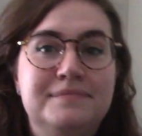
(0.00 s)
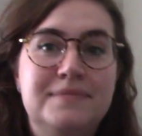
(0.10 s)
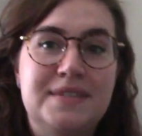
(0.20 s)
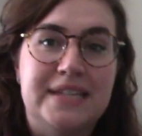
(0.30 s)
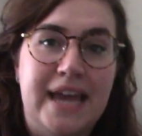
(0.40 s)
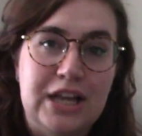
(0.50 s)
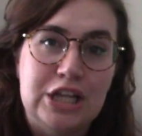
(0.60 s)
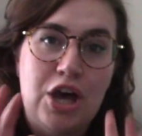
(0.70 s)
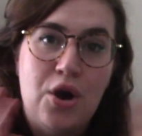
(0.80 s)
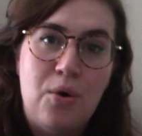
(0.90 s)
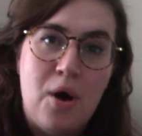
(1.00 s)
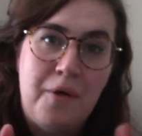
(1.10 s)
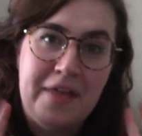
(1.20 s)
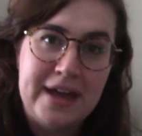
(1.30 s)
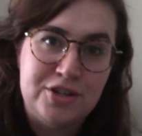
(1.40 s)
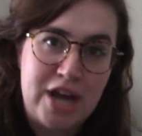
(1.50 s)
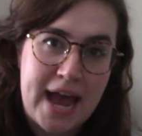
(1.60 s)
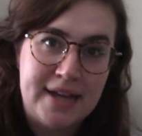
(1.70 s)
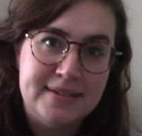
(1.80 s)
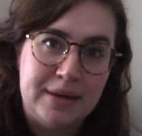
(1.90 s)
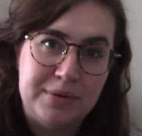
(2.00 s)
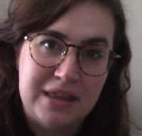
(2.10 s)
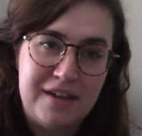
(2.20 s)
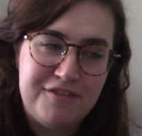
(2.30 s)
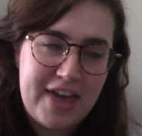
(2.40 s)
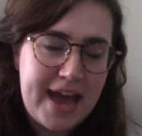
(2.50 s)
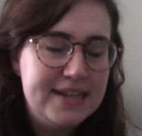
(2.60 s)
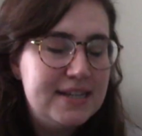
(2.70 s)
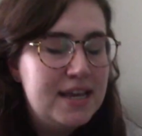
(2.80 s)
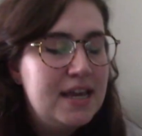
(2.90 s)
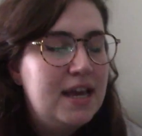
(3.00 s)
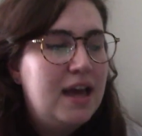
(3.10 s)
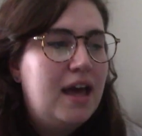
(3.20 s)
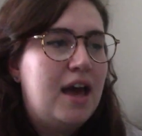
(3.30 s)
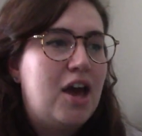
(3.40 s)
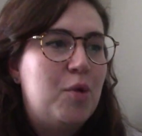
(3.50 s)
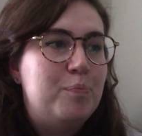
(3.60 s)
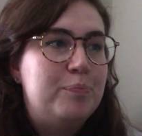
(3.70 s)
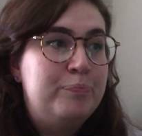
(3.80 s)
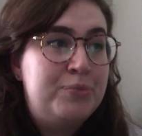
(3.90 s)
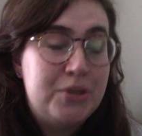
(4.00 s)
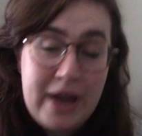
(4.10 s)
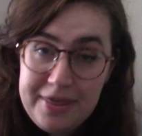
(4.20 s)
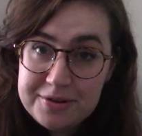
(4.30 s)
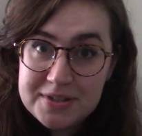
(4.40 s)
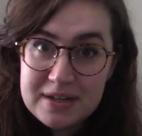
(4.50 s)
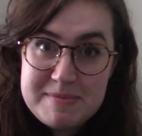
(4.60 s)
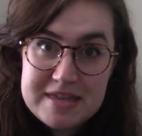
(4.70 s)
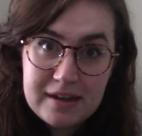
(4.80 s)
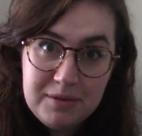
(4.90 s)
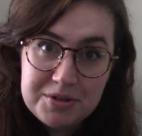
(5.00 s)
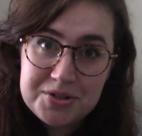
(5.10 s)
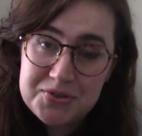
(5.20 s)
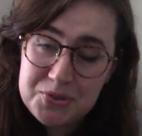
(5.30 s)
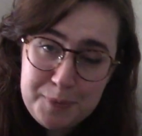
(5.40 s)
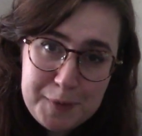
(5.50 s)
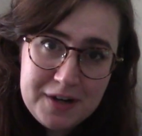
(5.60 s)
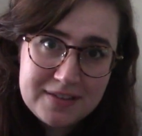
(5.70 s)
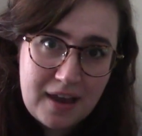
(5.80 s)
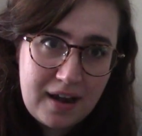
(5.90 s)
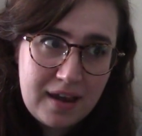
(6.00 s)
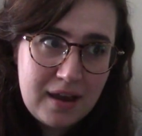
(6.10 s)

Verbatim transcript: Say hello, all that jazz. I would love that. So Heather's going to be there, which is super exciting.